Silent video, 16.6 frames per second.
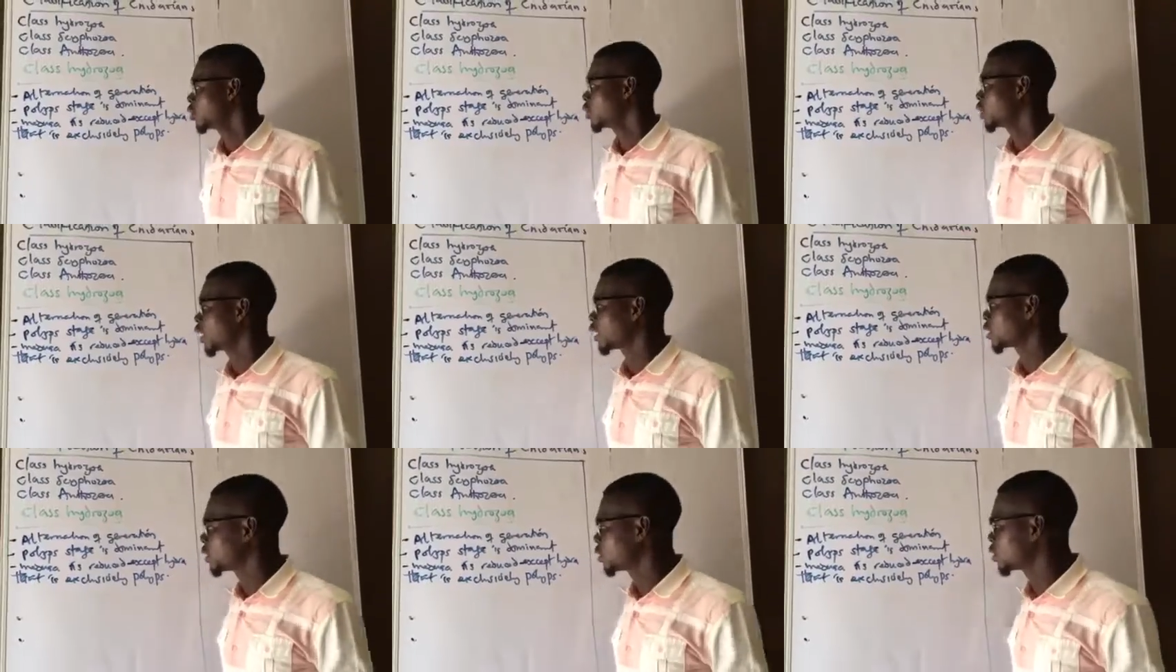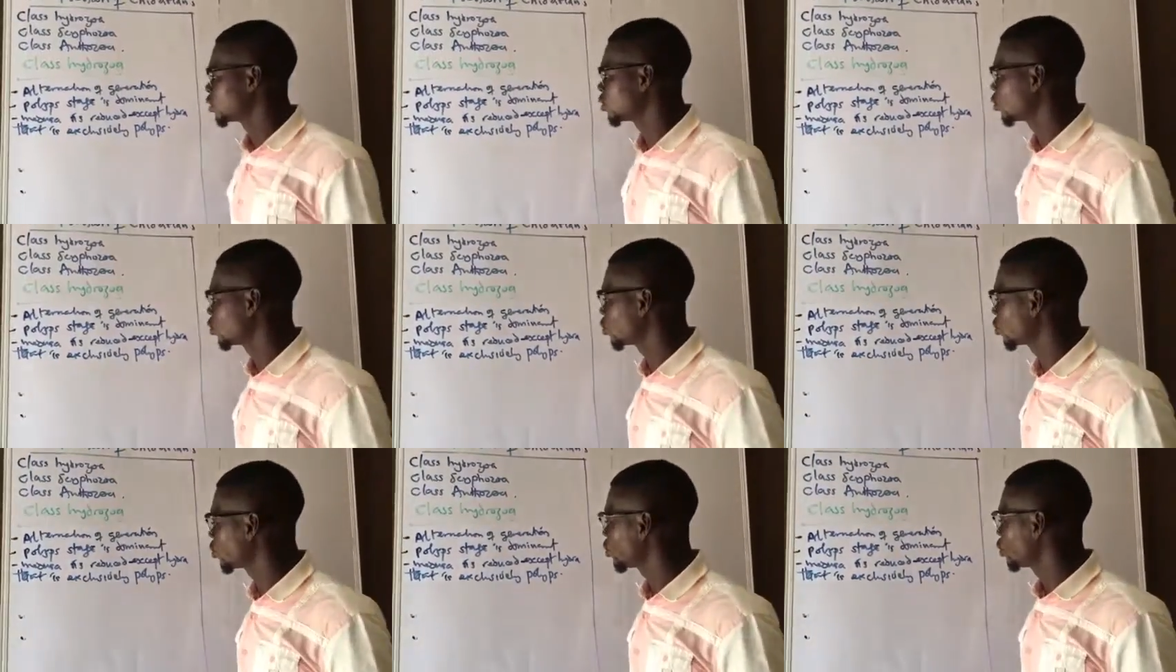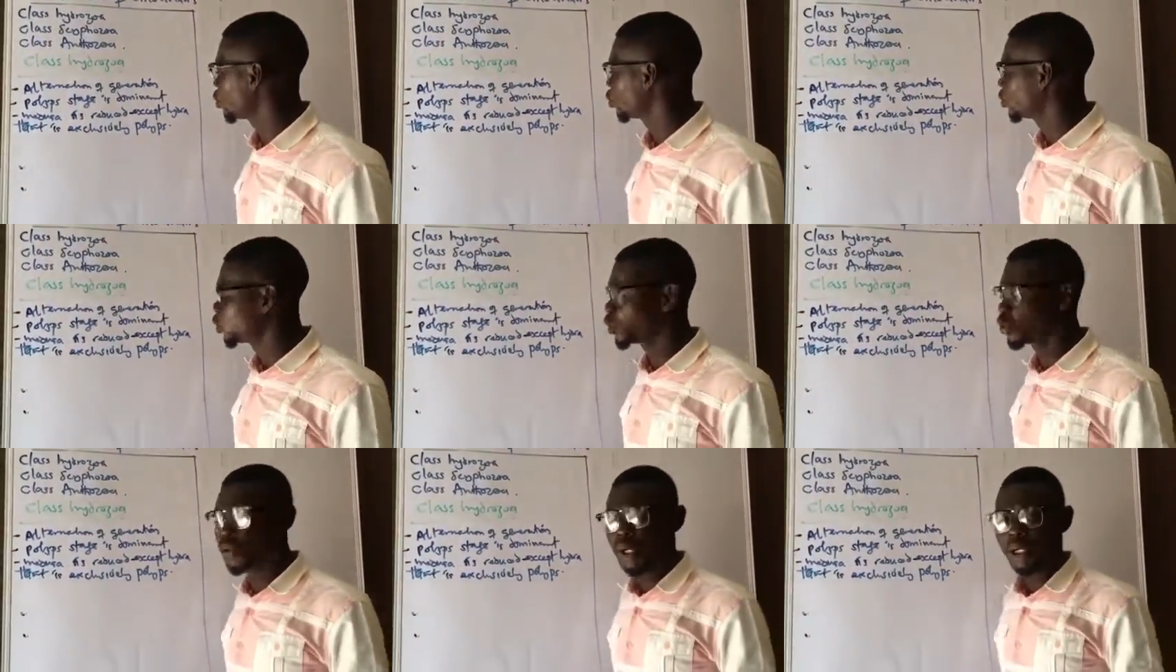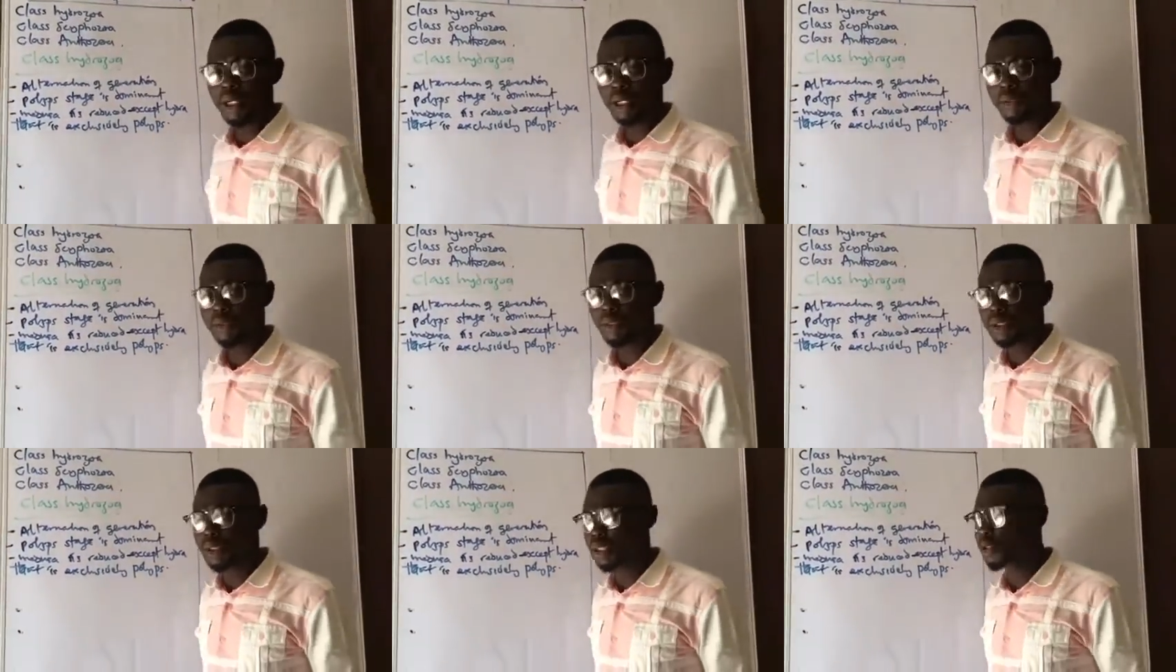that is usually
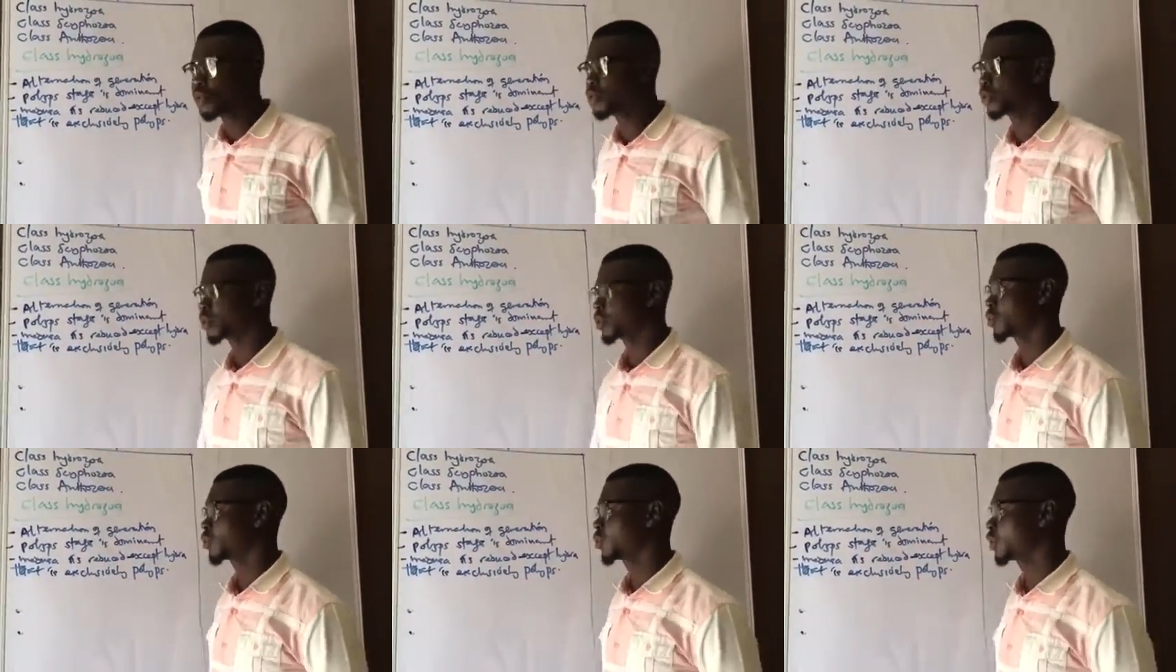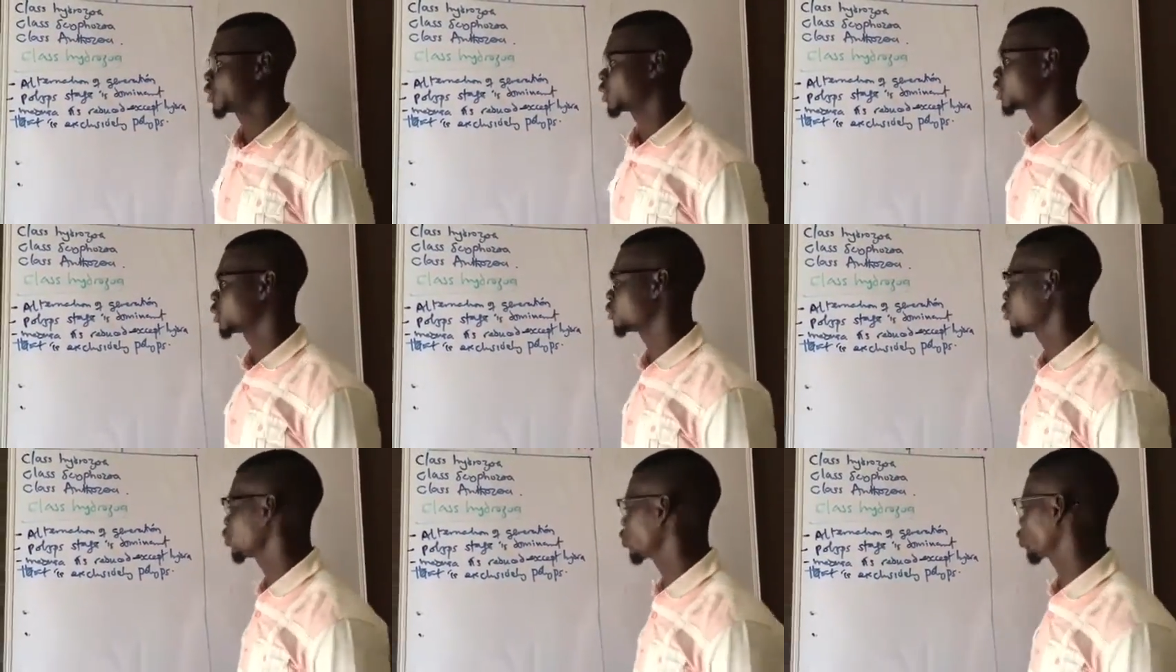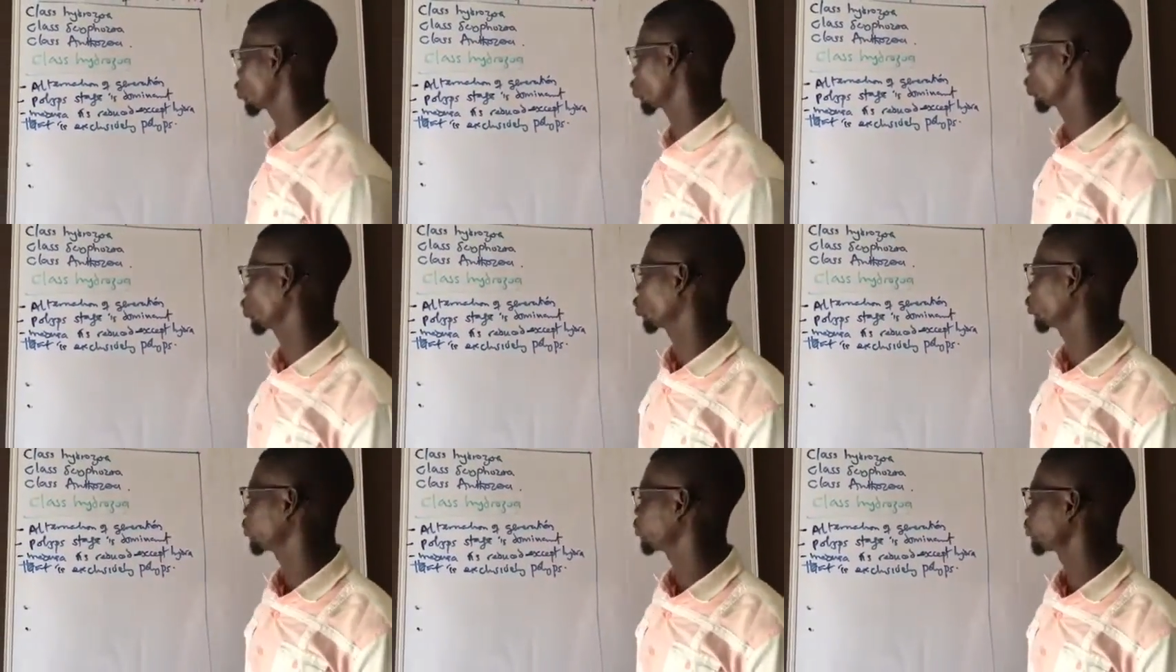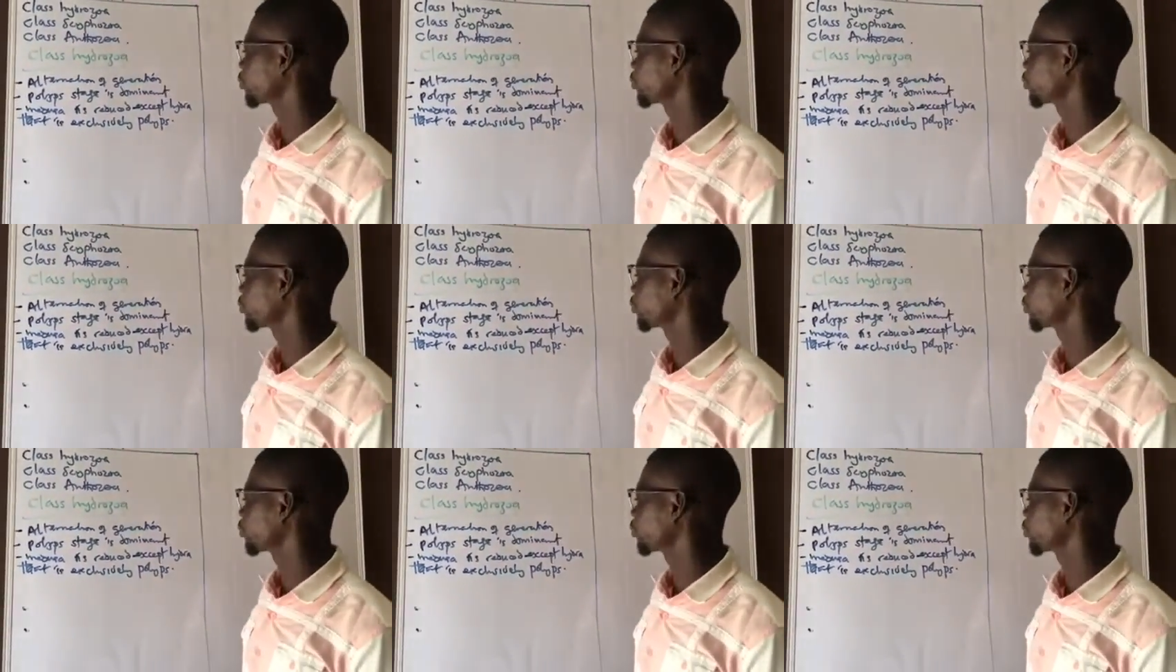reduced to a simple structure.